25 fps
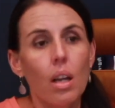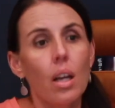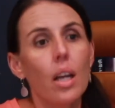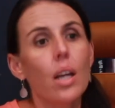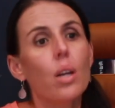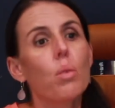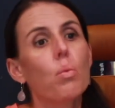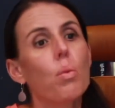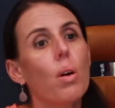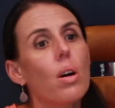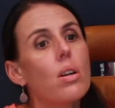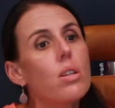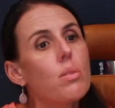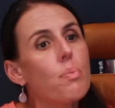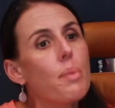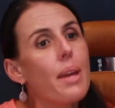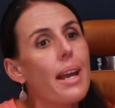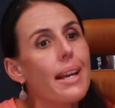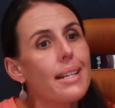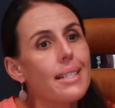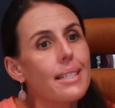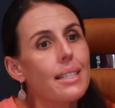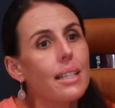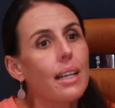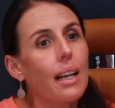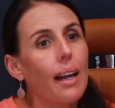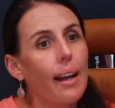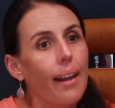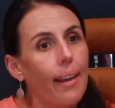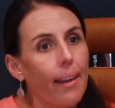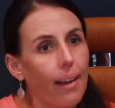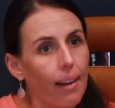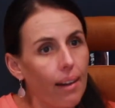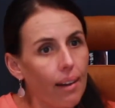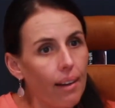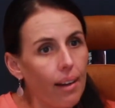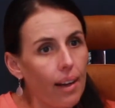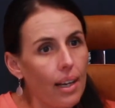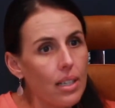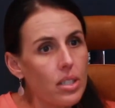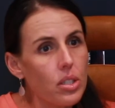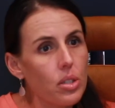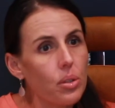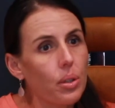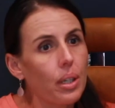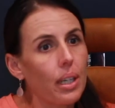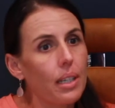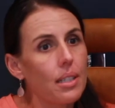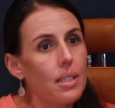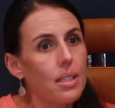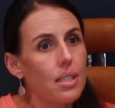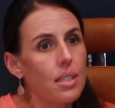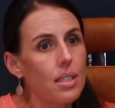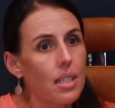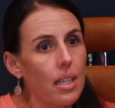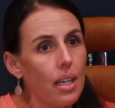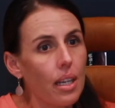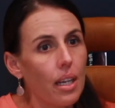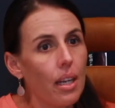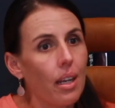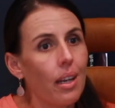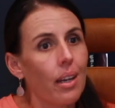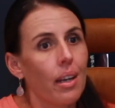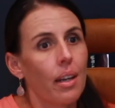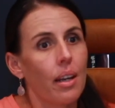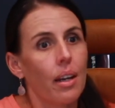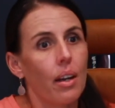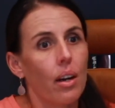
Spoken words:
It won't be as clear as you can see